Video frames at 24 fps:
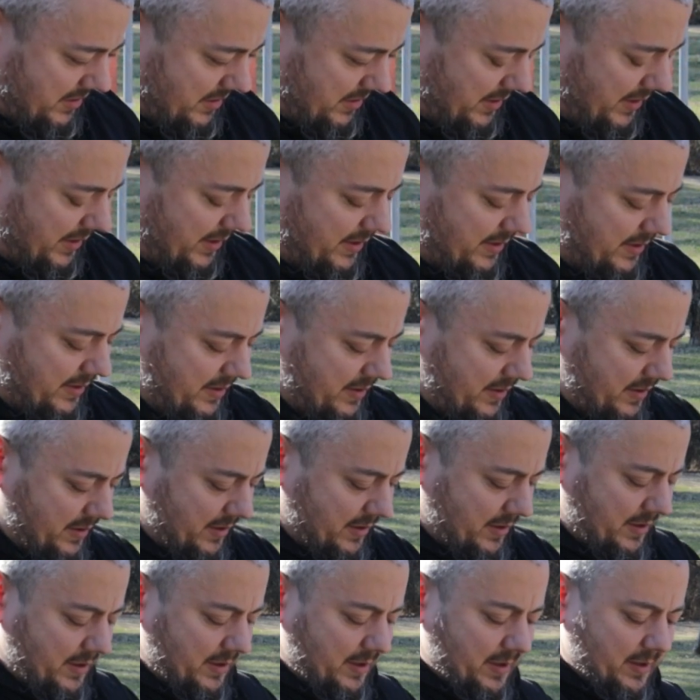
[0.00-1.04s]
yeah,
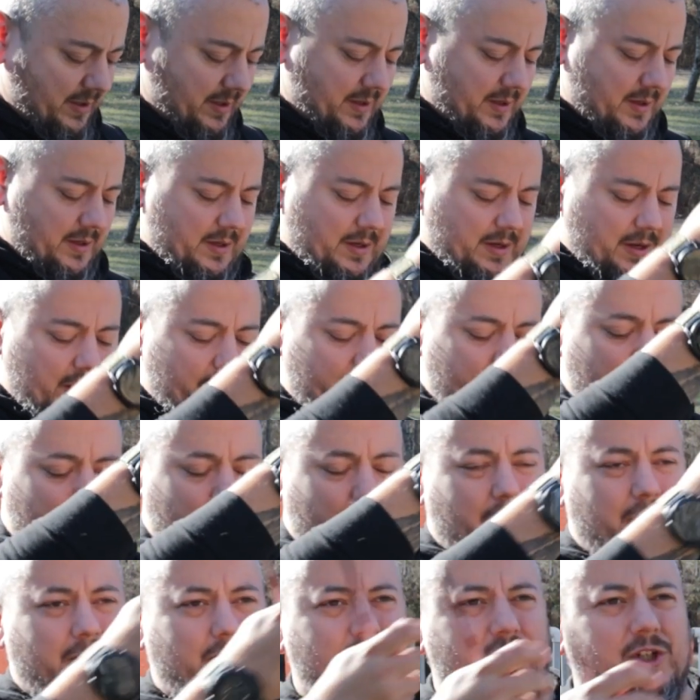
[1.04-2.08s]
I may
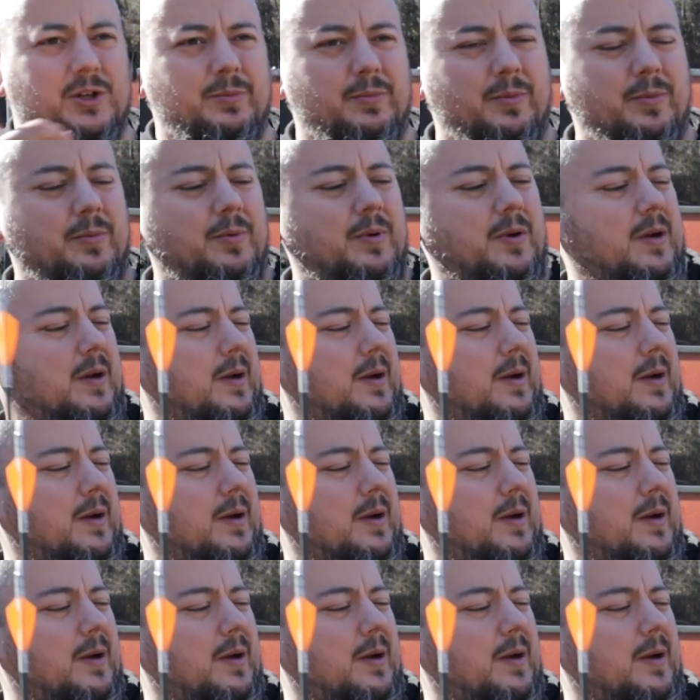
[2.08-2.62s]
want to shim them.